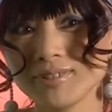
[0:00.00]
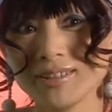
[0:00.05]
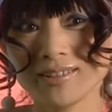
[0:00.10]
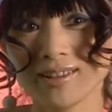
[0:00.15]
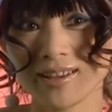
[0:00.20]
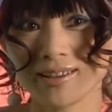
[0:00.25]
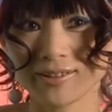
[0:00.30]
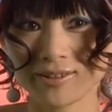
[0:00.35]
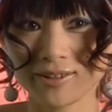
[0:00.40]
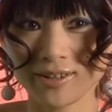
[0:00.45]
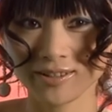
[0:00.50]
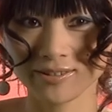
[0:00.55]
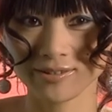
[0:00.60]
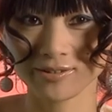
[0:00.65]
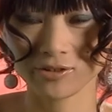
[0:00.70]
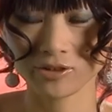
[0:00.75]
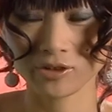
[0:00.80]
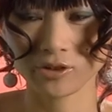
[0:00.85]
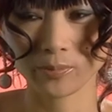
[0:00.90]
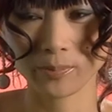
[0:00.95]
like her
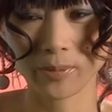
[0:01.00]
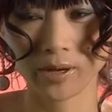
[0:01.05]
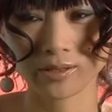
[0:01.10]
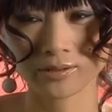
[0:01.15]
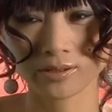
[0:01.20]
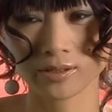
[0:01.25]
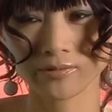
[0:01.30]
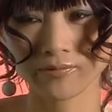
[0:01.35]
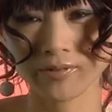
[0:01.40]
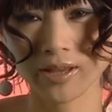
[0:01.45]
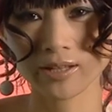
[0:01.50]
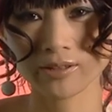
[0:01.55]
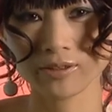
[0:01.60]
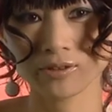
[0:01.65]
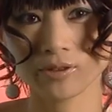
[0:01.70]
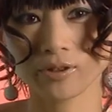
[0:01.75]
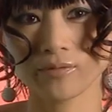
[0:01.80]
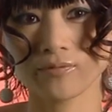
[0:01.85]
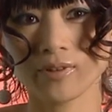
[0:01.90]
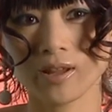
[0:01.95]
energy, her positive
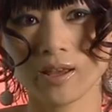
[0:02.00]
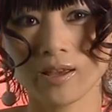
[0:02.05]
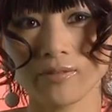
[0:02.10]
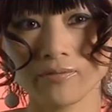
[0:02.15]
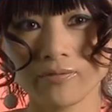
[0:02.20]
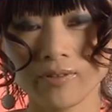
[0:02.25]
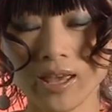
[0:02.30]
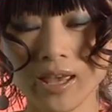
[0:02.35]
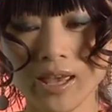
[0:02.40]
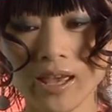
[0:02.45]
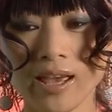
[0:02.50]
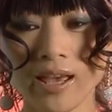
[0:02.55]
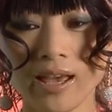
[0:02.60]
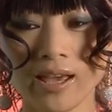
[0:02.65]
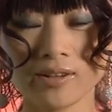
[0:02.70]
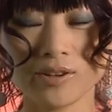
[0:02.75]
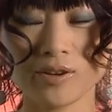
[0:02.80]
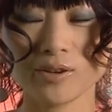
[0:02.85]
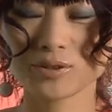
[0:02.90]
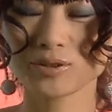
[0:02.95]
attitude of life,
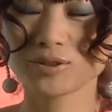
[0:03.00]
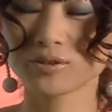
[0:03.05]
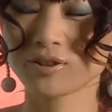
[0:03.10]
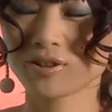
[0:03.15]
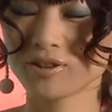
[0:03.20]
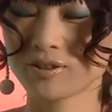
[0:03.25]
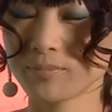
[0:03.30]
and also her